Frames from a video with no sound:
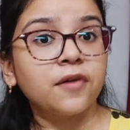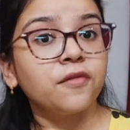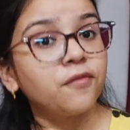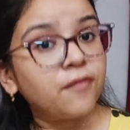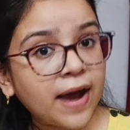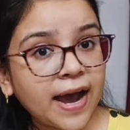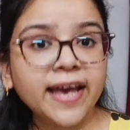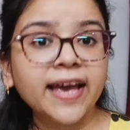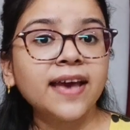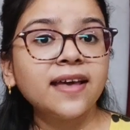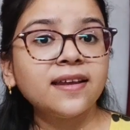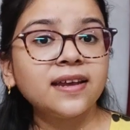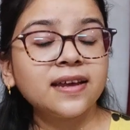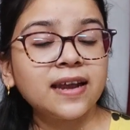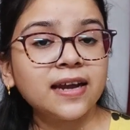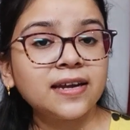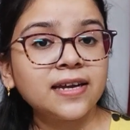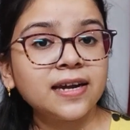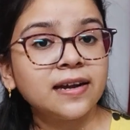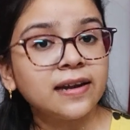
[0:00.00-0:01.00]
Why I
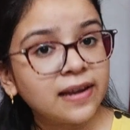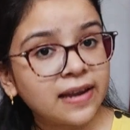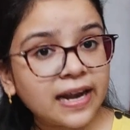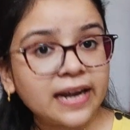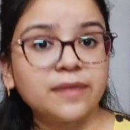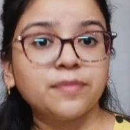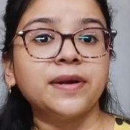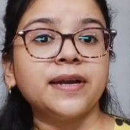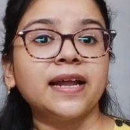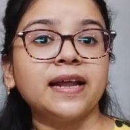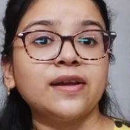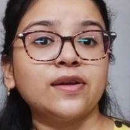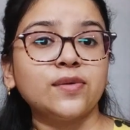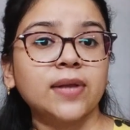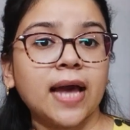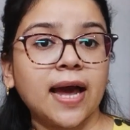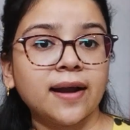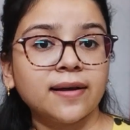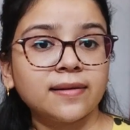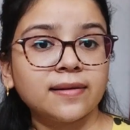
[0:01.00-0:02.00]
regret it? Let me tell
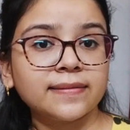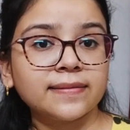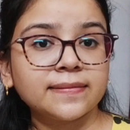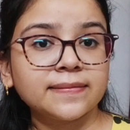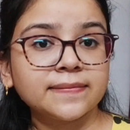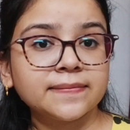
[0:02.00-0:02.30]
you that.